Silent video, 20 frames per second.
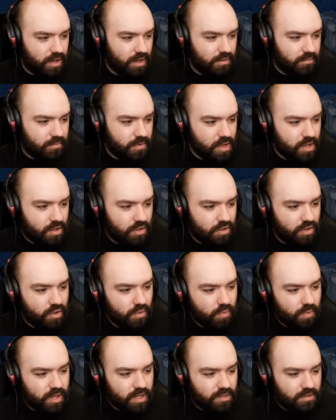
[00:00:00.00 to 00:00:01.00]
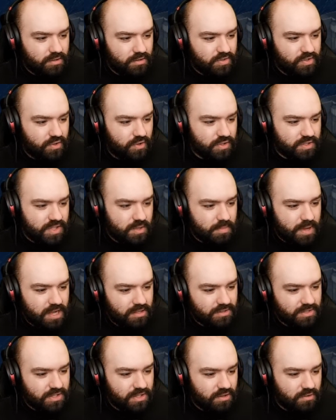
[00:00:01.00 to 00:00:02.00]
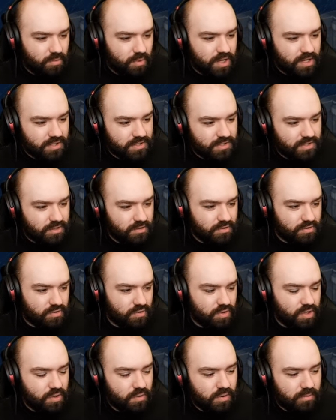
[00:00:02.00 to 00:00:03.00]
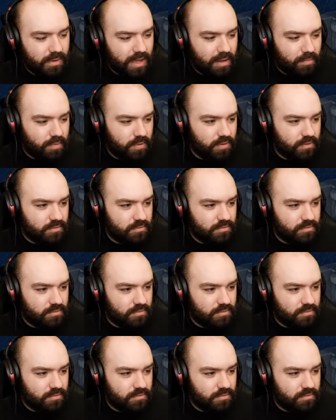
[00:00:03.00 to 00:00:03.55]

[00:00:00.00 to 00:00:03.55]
right. You win. It's across the mountains to the west. I'll draw you a map.